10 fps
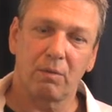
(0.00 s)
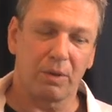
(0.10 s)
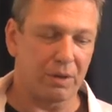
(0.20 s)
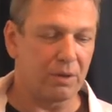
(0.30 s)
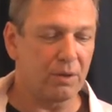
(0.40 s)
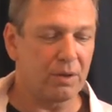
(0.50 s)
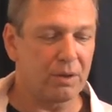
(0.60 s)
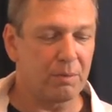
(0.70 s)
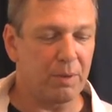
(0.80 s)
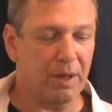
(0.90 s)
What you do is
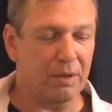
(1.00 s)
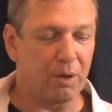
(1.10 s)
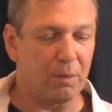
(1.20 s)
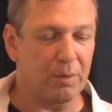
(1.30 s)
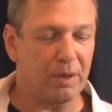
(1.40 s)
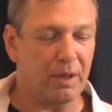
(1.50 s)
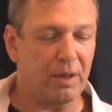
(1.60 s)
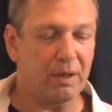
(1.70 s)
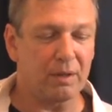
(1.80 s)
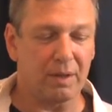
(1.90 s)
you play the open
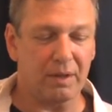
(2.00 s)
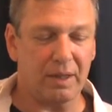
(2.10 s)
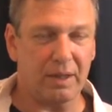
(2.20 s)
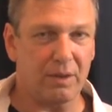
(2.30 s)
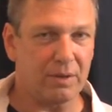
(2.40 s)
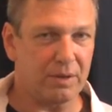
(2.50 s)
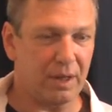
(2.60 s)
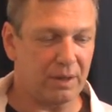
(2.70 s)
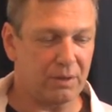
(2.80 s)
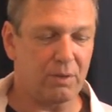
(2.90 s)
E, then the E on the
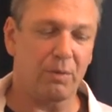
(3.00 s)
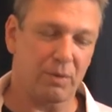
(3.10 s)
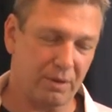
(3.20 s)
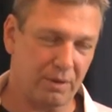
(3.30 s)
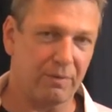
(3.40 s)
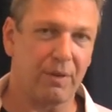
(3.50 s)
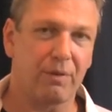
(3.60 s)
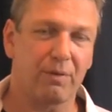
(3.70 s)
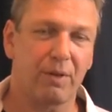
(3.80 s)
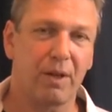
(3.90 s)
second string, which is the
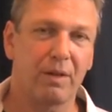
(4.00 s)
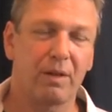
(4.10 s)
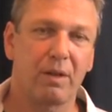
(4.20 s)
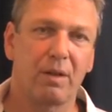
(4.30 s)
5th fret.